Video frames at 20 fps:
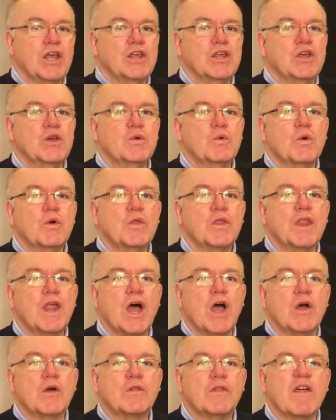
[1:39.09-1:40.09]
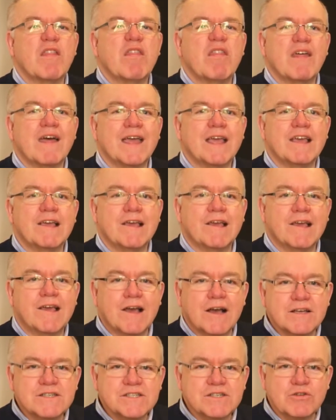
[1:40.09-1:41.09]
you will know that they
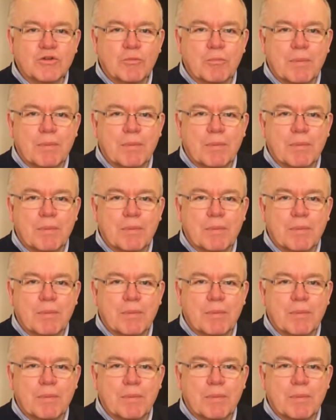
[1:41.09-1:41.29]
guzzle